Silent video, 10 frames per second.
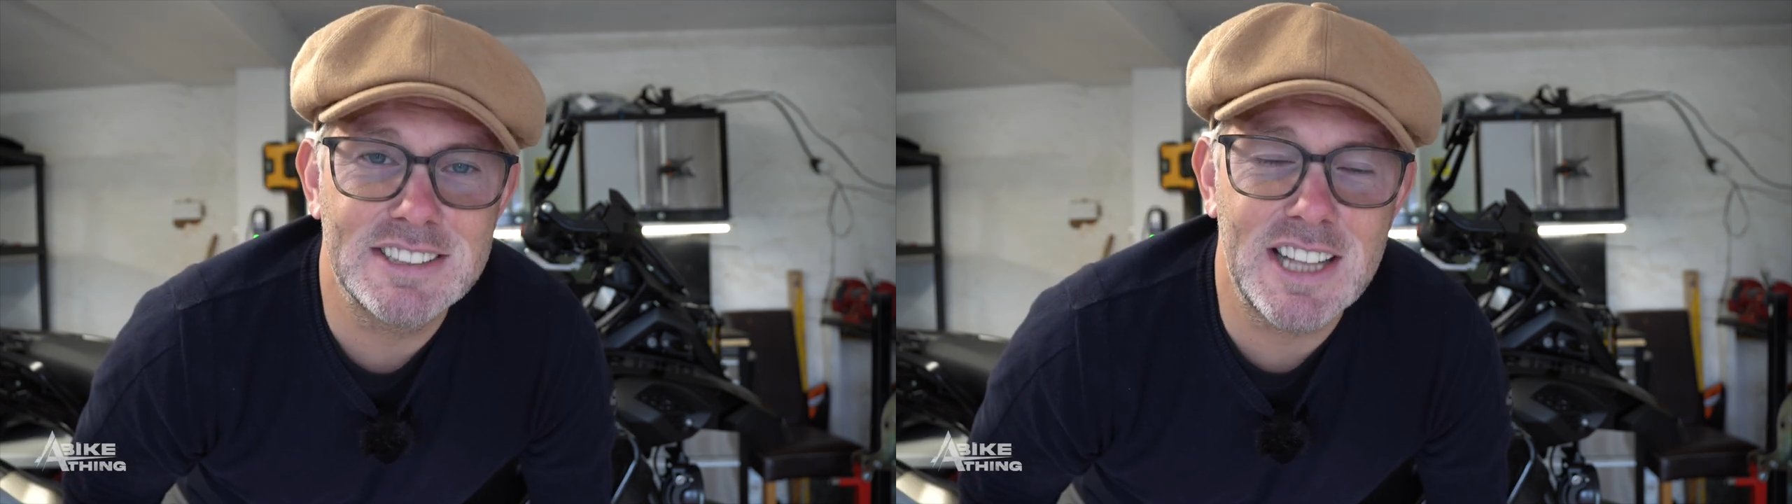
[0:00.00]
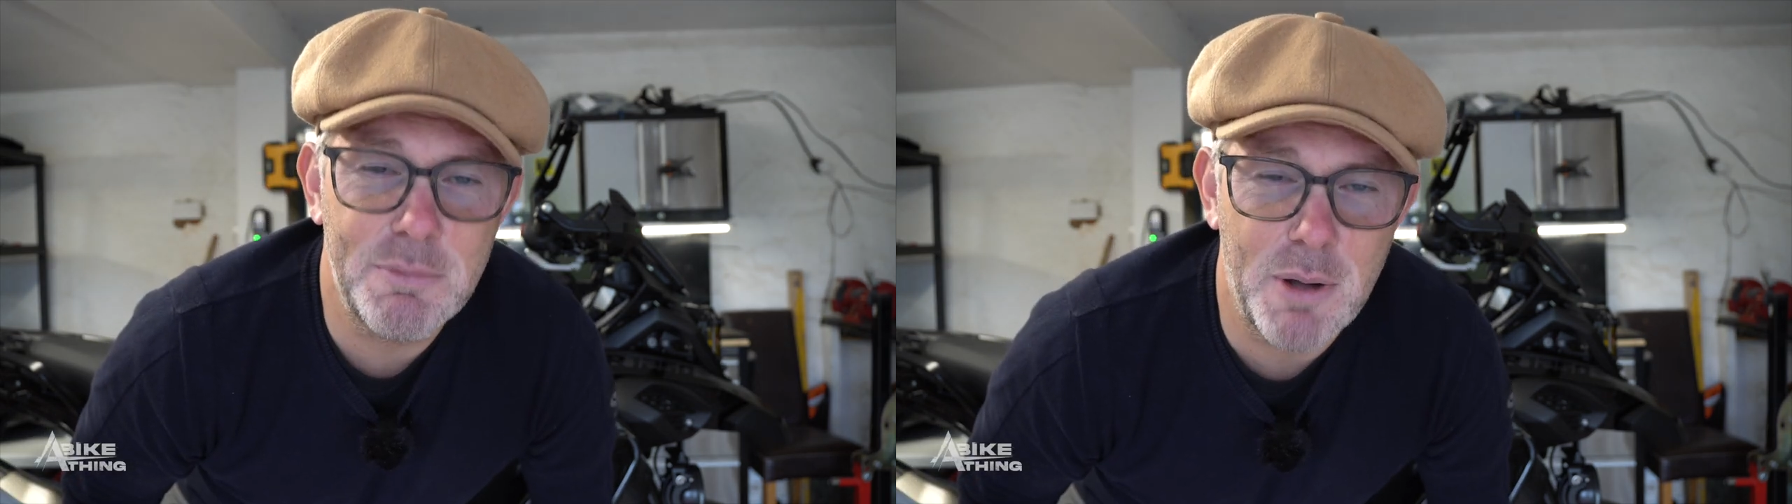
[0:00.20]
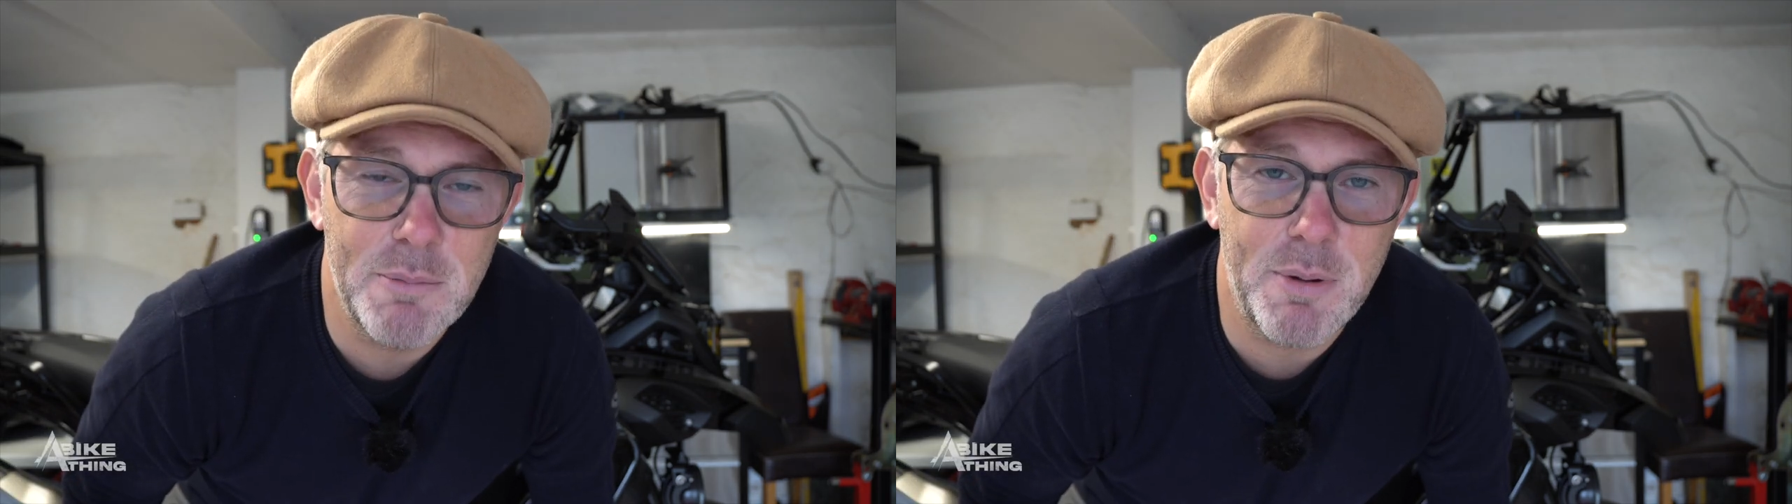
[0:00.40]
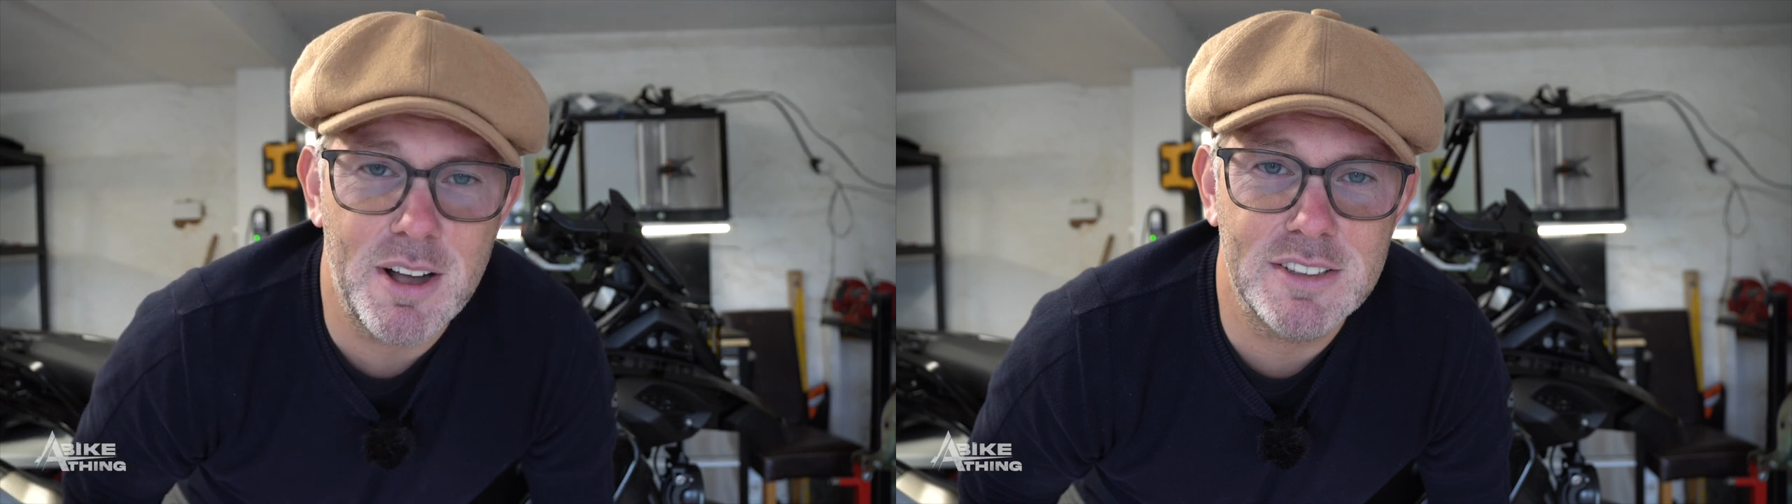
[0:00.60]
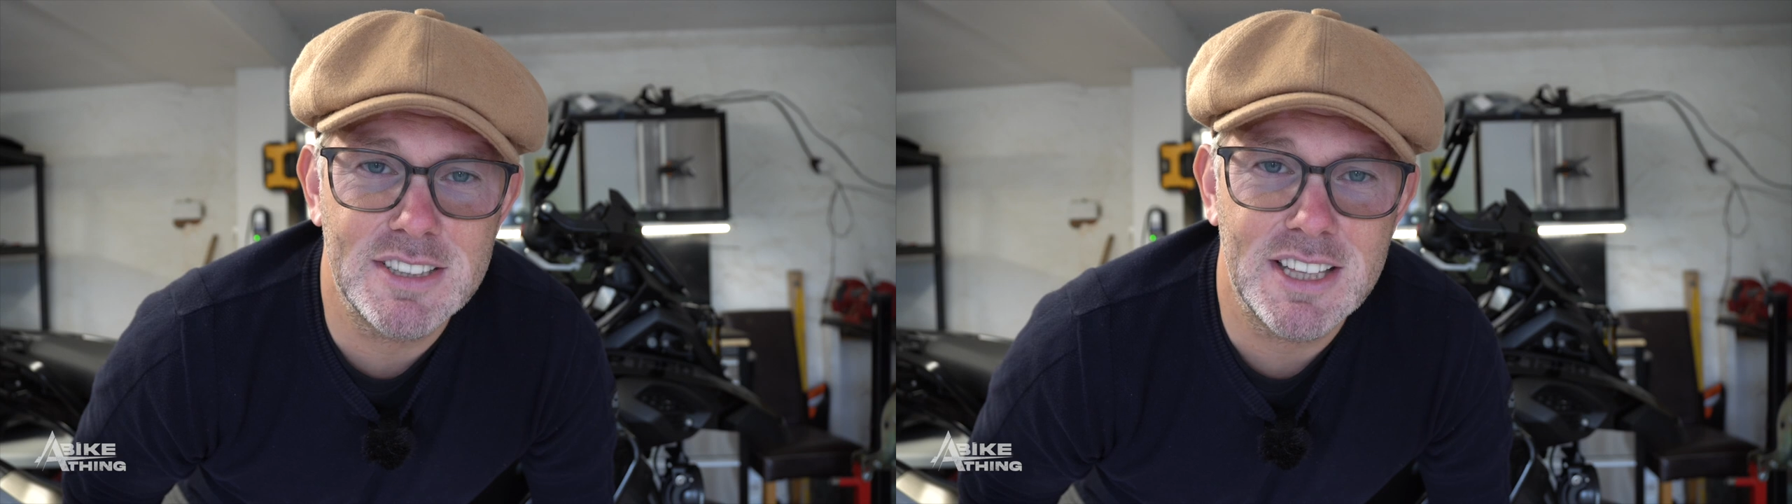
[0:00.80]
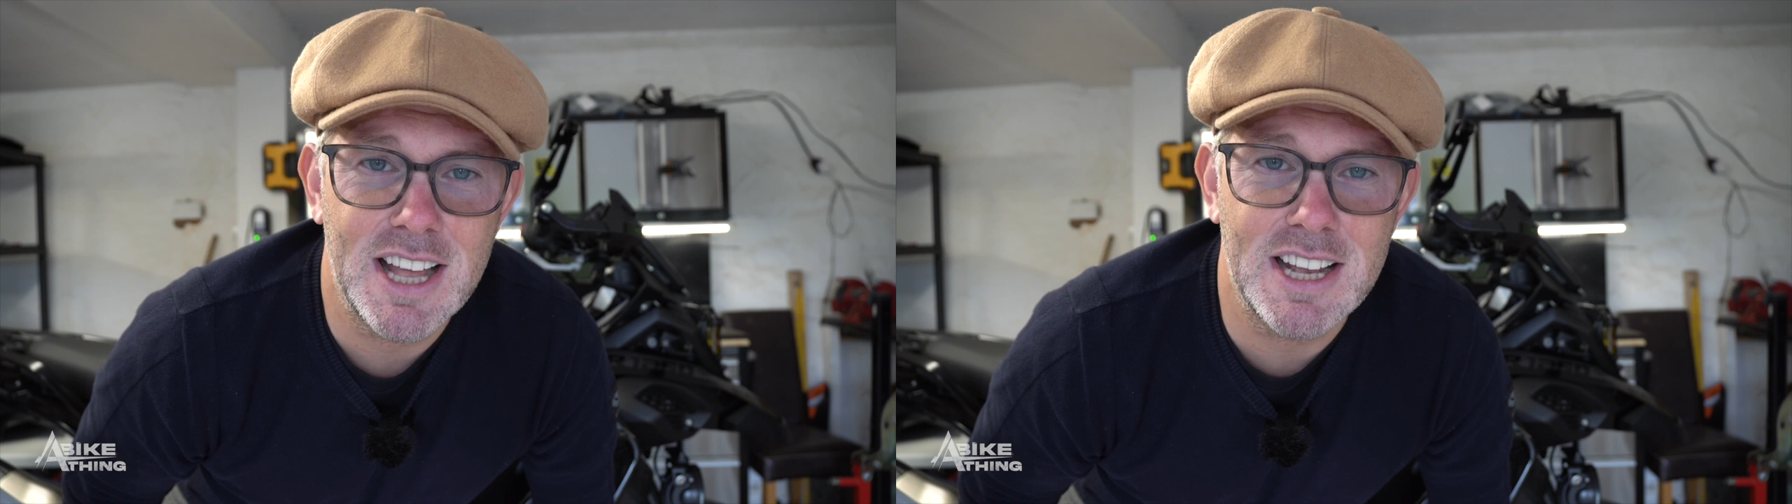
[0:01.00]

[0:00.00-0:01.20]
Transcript: safe behind bars,